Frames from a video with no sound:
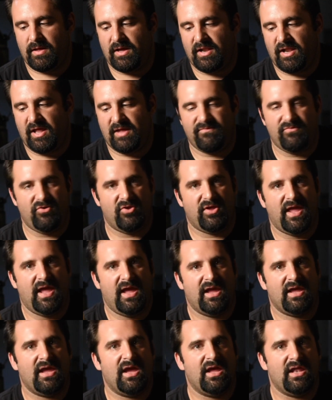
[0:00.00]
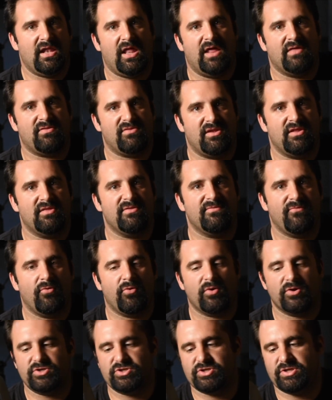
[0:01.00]
a knife you can't get unless it is
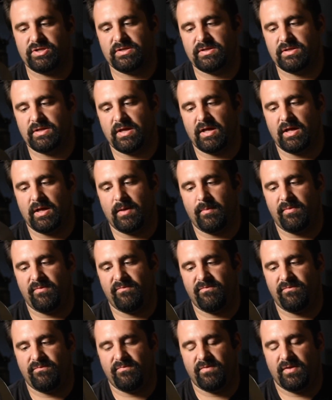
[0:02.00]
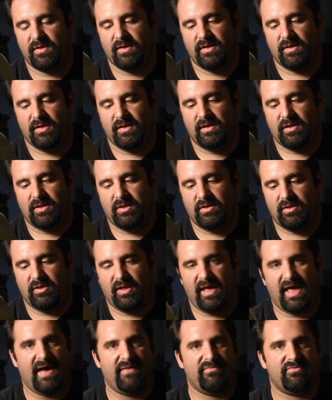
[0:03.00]
forged.
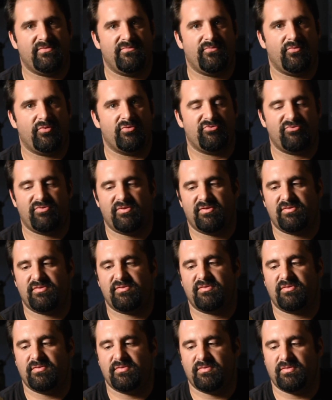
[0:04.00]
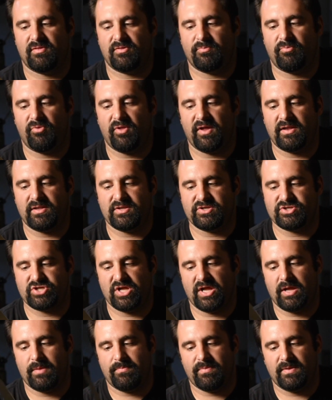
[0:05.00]
You have to forge this blade to
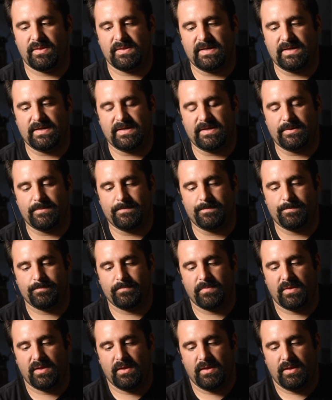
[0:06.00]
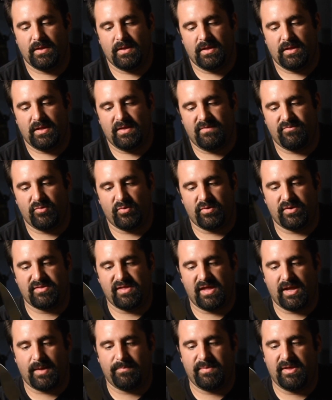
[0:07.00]
shape. If you were to
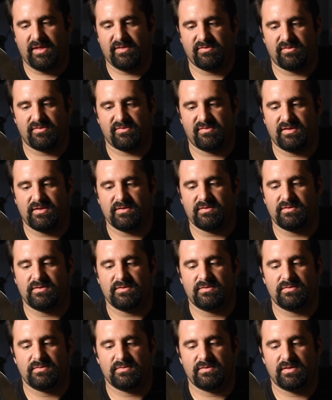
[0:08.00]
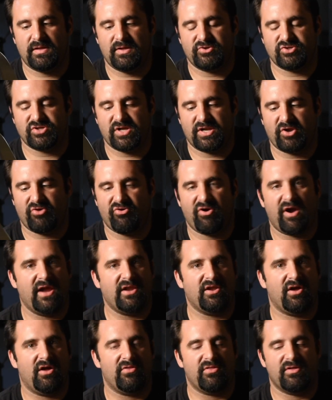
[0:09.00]
take a piece of steel and try to
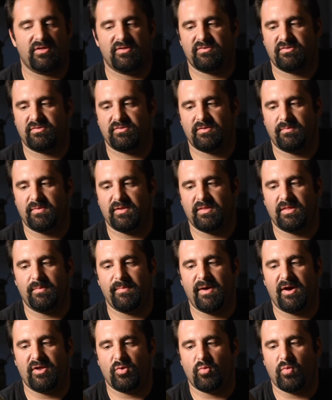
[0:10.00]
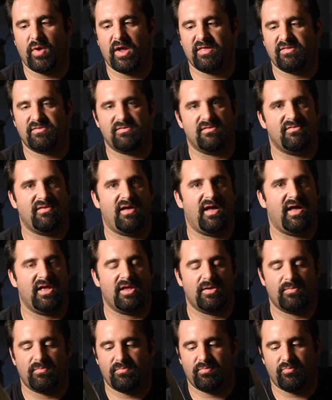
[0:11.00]
grind all this, I mean, the amount of waste and
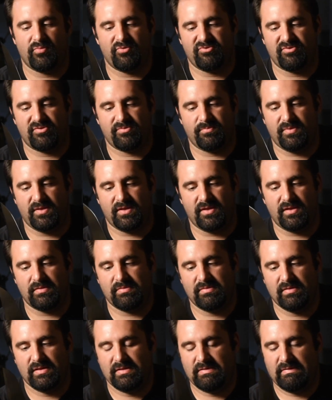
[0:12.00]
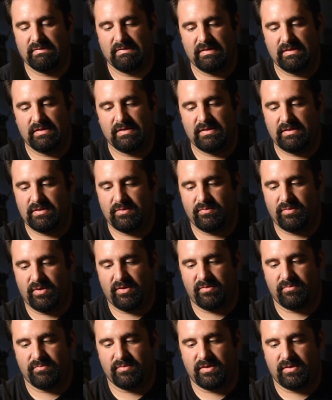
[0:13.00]
time would just be,
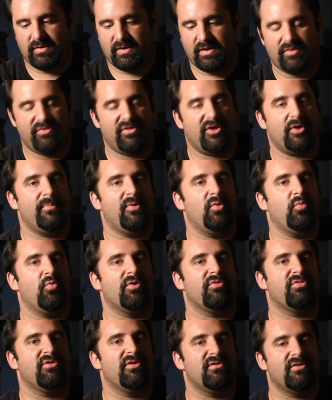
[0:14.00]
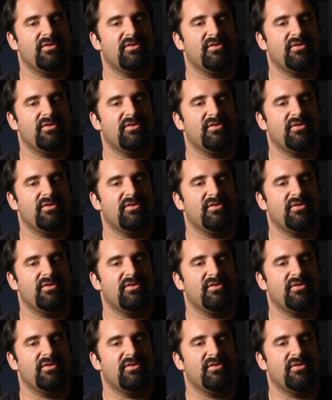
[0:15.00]
well, I don't think it'd be worth it,